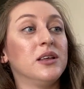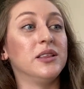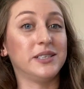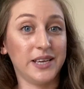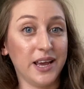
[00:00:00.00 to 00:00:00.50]

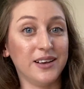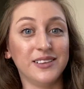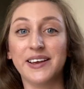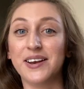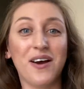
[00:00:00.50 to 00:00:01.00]
the
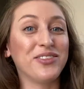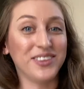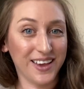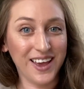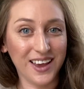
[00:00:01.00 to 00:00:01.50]
tail and not
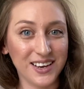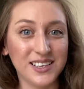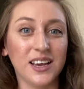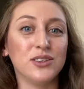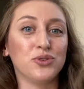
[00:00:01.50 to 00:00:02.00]
the
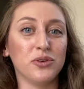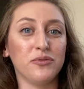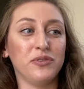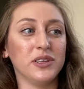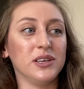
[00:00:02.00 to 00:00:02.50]
head, and sort
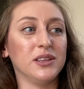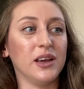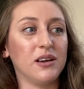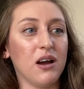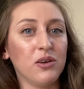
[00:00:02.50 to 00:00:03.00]
of feeling
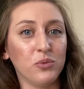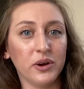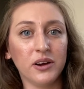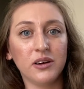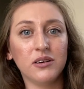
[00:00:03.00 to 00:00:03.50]
like, God,
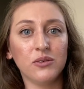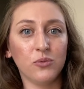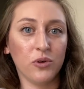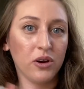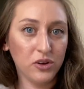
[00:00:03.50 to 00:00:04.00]
where
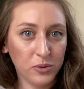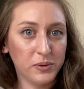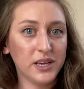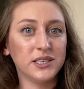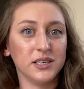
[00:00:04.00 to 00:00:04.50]
are your
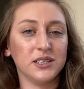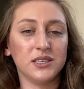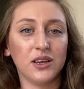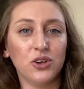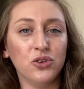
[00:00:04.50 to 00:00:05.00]
blessings?
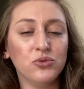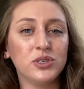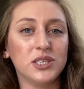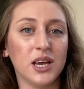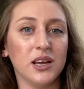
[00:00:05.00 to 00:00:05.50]
Like, you
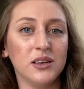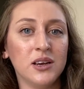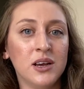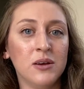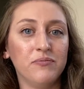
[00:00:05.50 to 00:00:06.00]
said
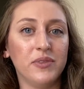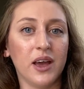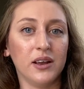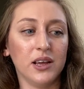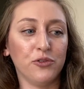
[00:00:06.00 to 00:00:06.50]

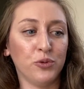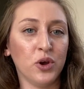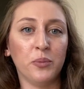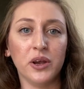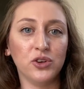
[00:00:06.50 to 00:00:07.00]
that if we
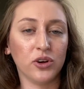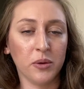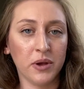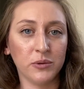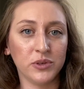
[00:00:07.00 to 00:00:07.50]
obeyed your
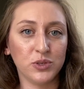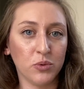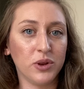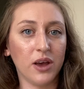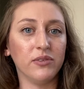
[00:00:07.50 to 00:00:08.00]
commandments
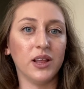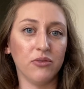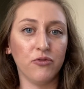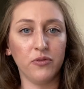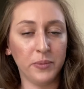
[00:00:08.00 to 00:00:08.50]
we would have a
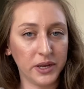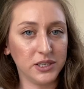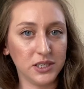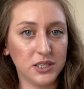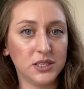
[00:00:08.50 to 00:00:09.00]
life of
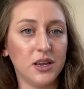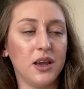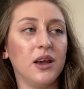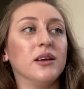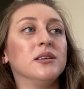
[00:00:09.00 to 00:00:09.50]
abundance,
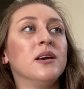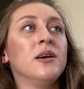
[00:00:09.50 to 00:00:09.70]
and